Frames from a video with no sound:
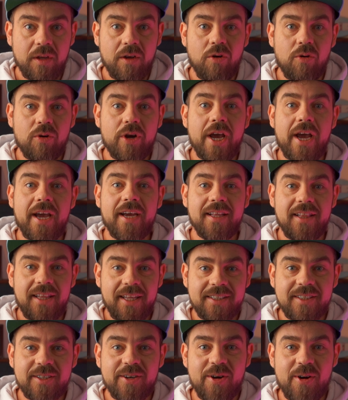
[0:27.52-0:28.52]
Okay,
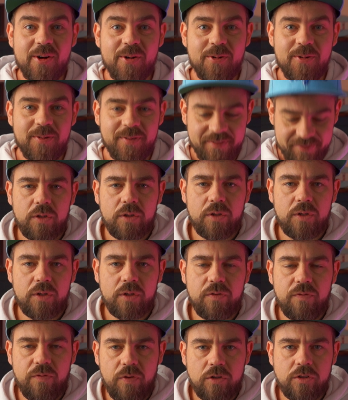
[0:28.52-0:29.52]
let's go.
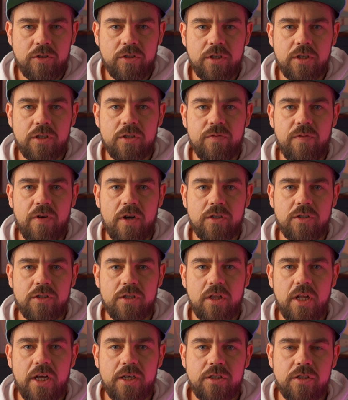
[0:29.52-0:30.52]
But first things first,
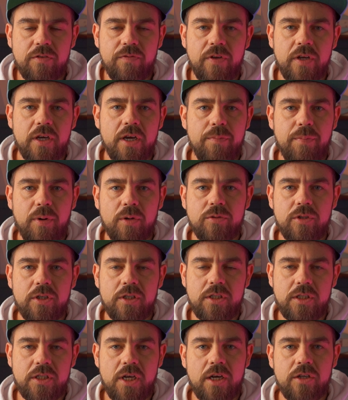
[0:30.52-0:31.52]
let's think about the
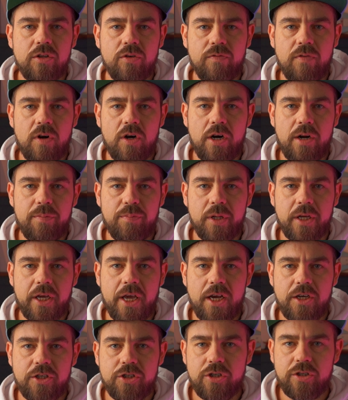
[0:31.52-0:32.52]
design of our
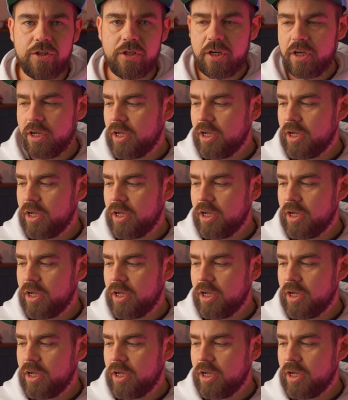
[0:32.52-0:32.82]
application.